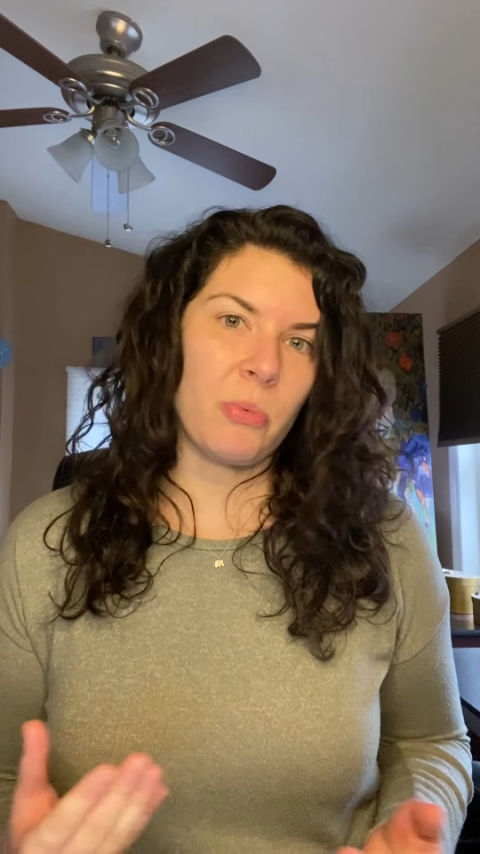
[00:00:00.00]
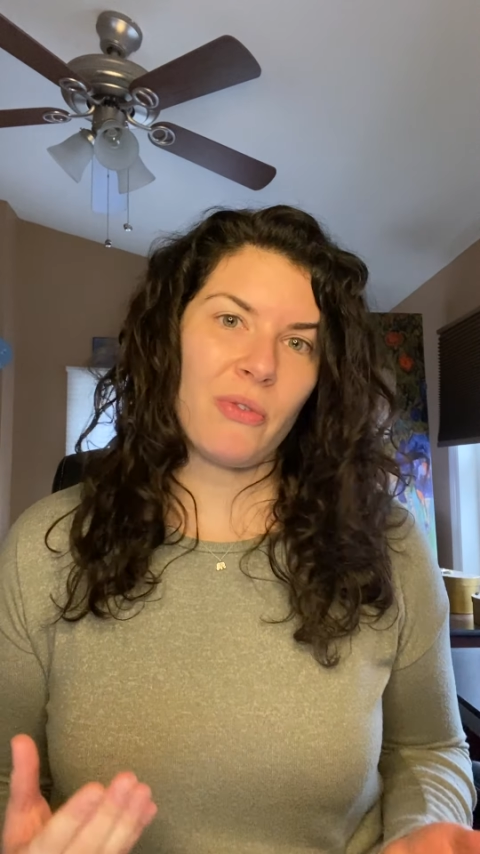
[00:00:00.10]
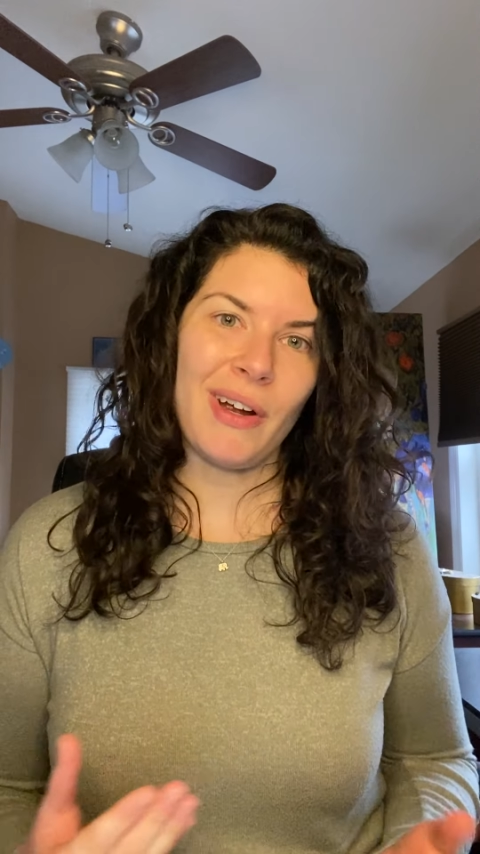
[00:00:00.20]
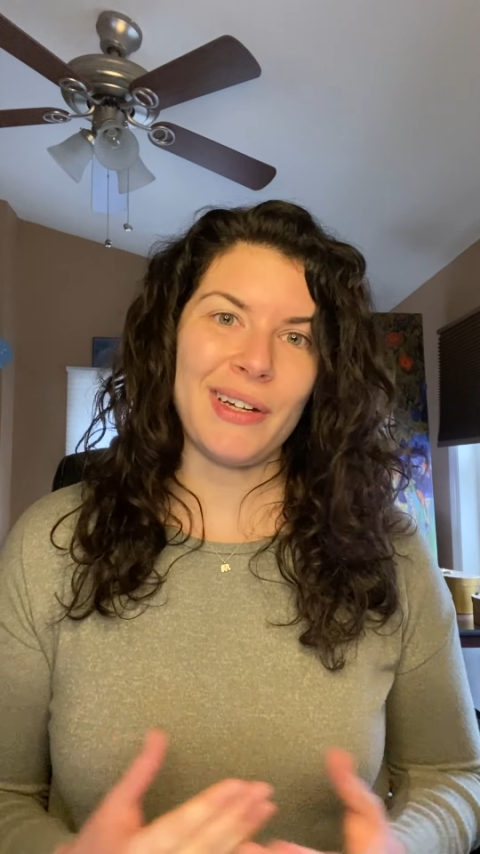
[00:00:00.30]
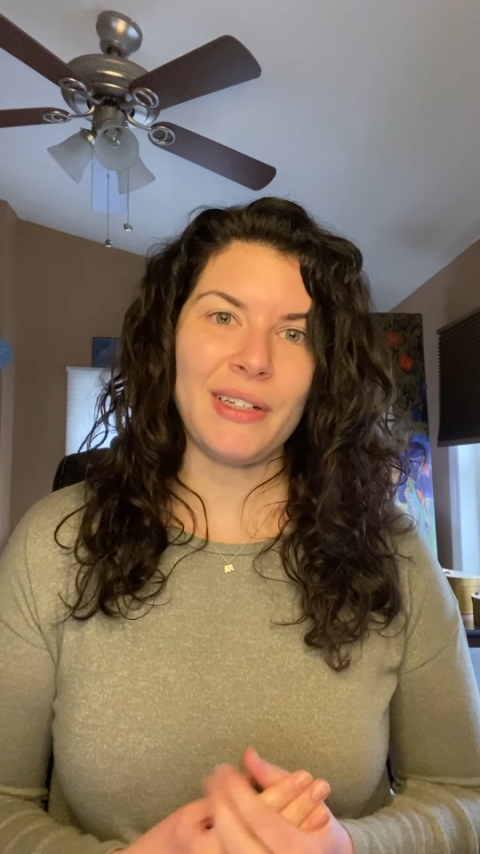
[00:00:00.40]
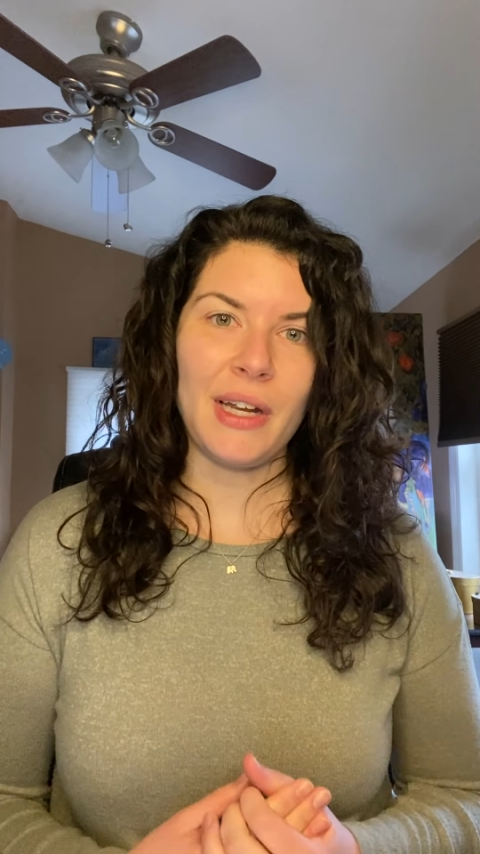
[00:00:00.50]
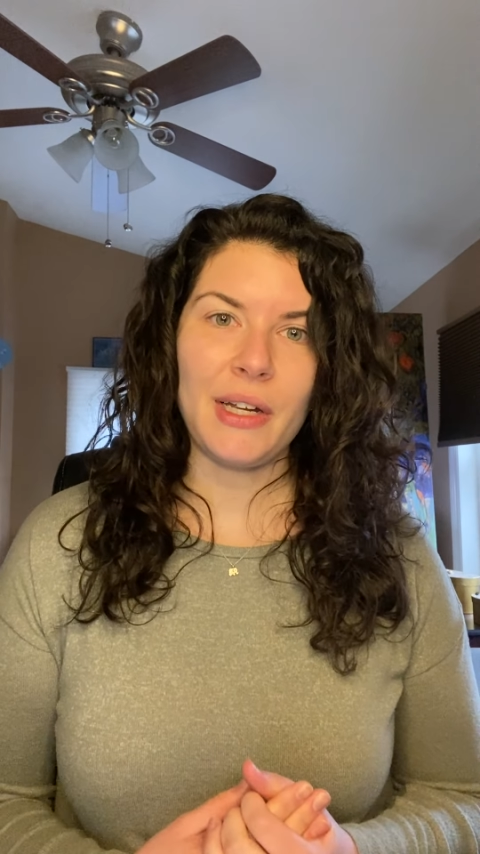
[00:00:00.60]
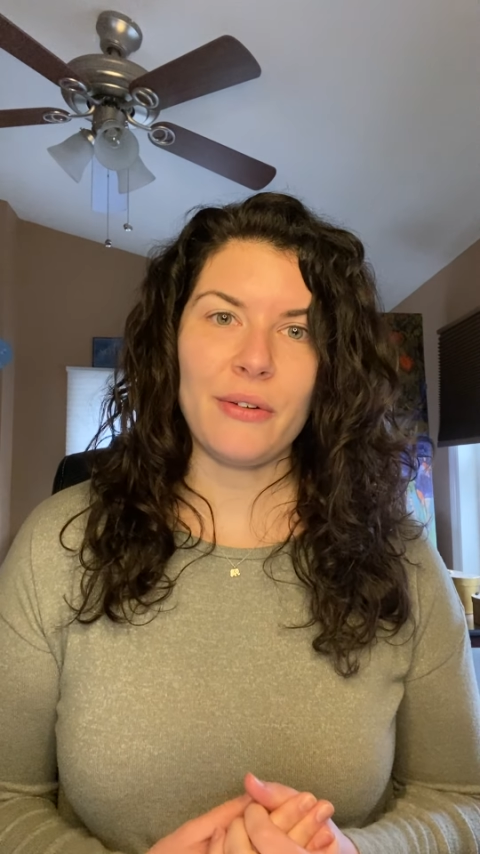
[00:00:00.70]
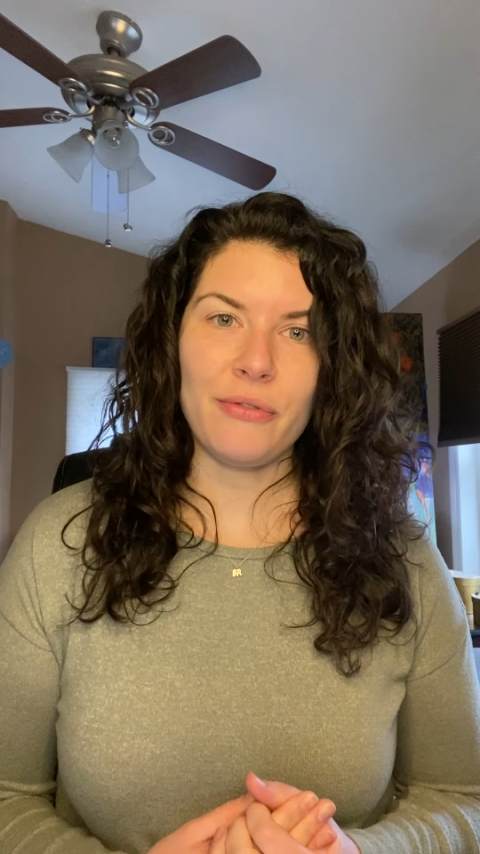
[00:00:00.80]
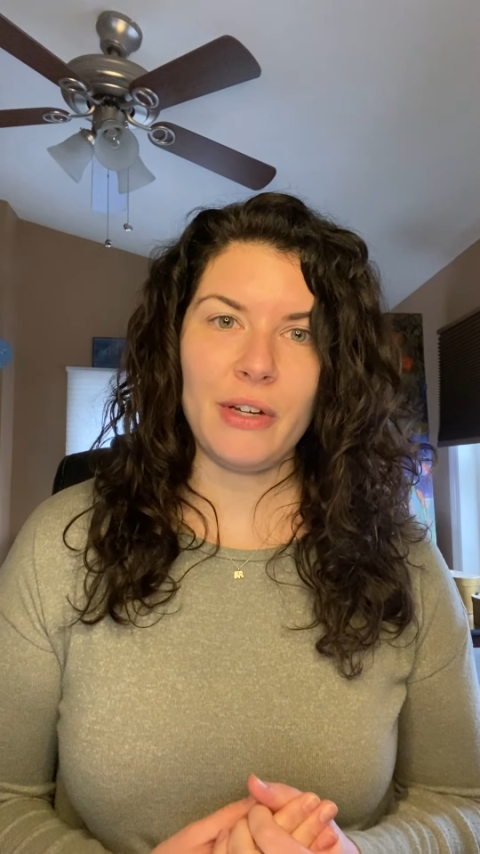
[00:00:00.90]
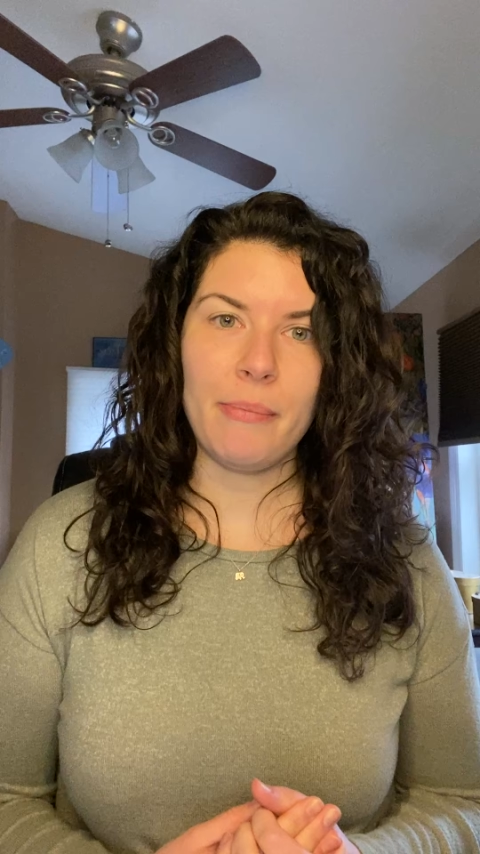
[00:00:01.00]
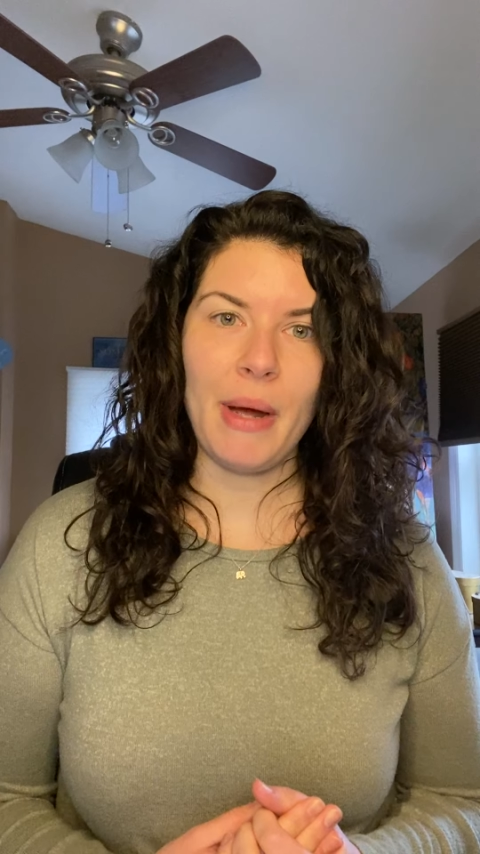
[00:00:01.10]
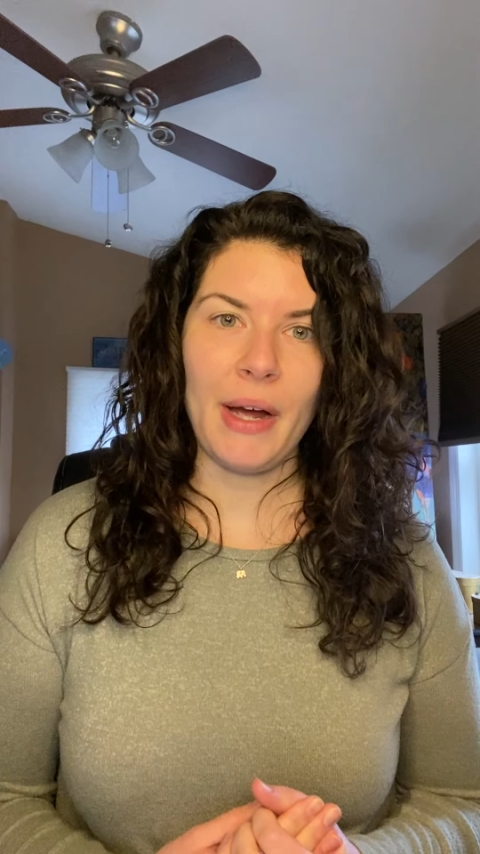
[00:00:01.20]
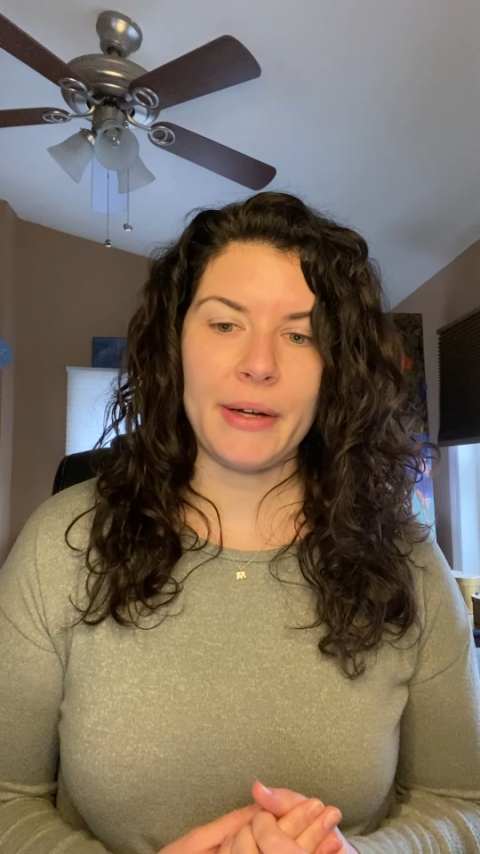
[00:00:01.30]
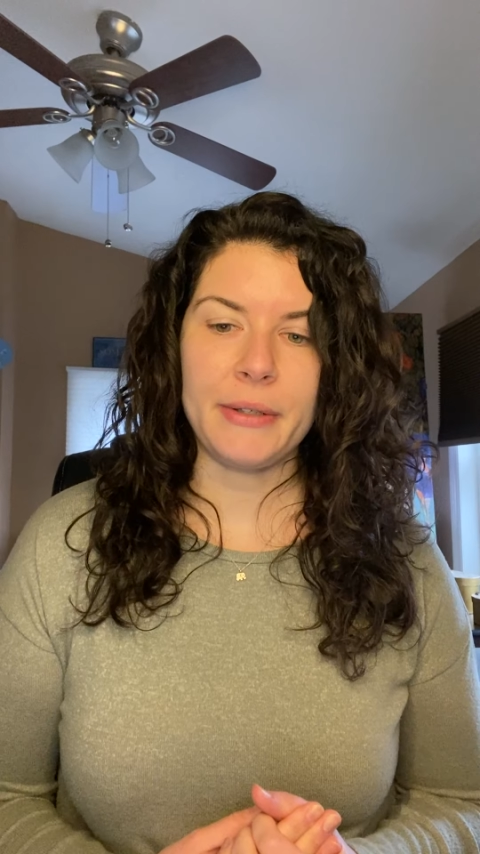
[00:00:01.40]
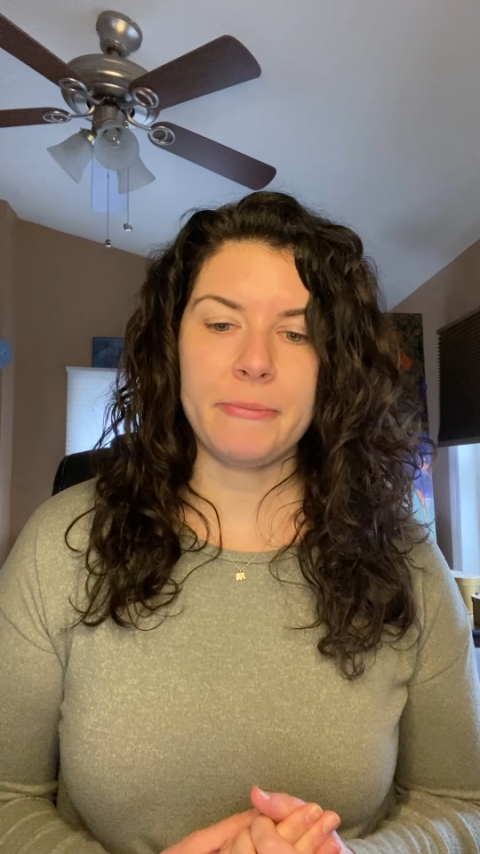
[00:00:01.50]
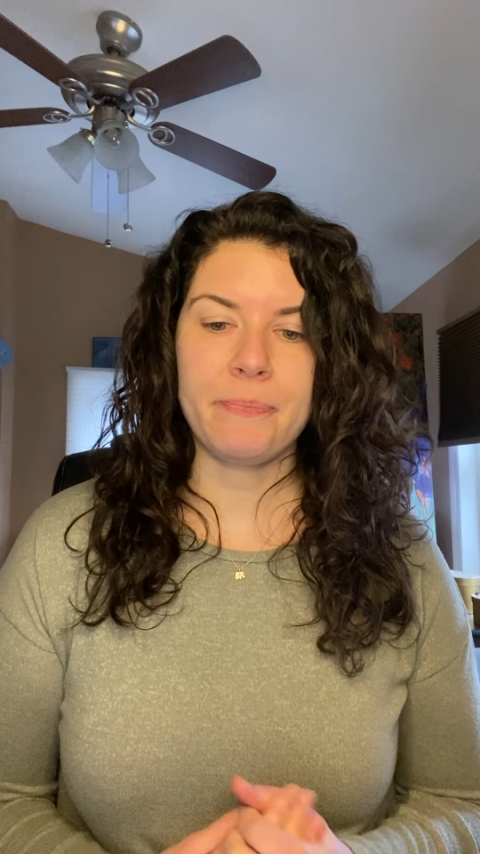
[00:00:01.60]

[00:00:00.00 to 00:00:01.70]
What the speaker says: providing negative feedback.